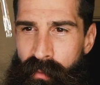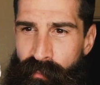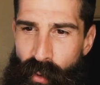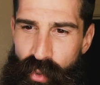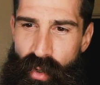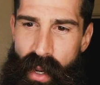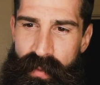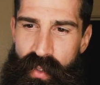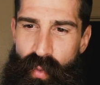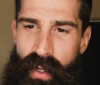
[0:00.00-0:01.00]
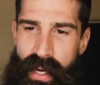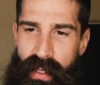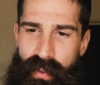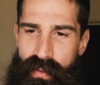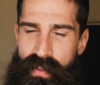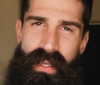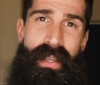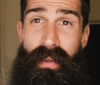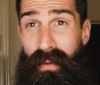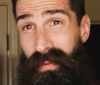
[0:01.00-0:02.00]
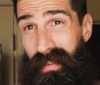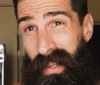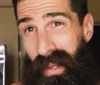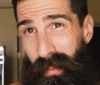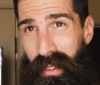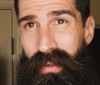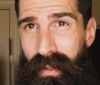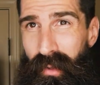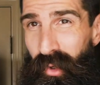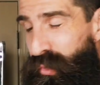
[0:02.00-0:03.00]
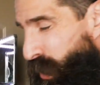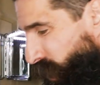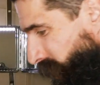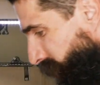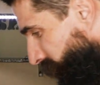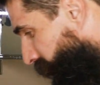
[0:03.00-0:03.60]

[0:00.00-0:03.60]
Four drops is what I use. Again, you can, I mean, you can use more.